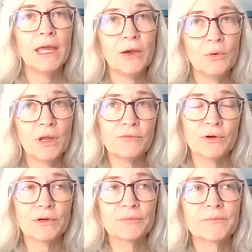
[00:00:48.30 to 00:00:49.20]

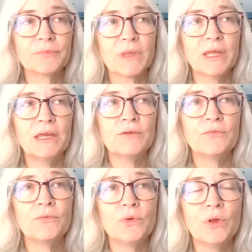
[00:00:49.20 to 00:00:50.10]
However,
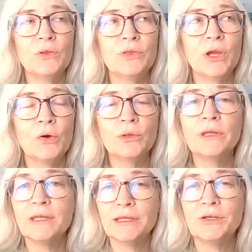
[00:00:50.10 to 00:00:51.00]
if the
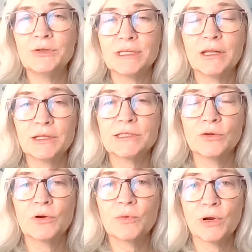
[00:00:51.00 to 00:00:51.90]
only thing that you sell is
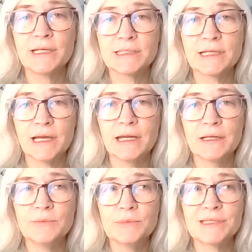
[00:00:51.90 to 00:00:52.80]
lower priced
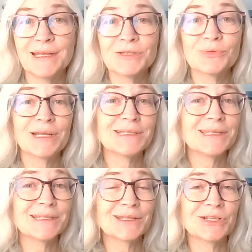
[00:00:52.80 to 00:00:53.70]
items, that's what
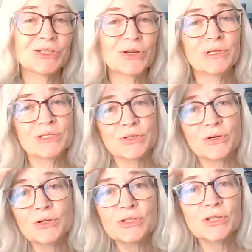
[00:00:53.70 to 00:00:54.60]
Etsy is going to show in
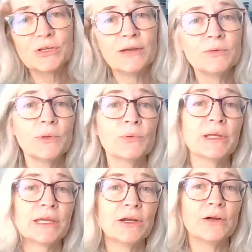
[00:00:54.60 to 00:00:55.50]
search. So you have to be
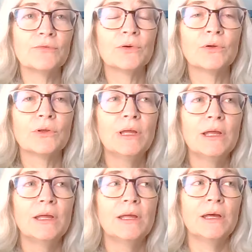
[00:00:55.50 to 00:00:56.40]
really careful
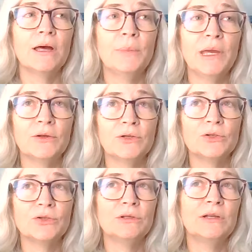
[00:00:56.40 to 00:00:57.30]
about
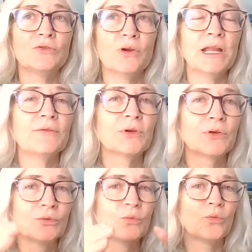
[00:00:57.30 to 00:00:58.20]
trying to have a
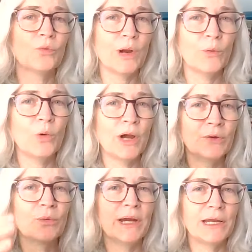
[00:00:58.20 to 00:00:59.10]
good
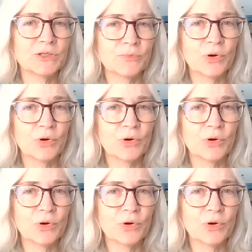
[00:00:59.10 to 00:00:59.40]
wide range of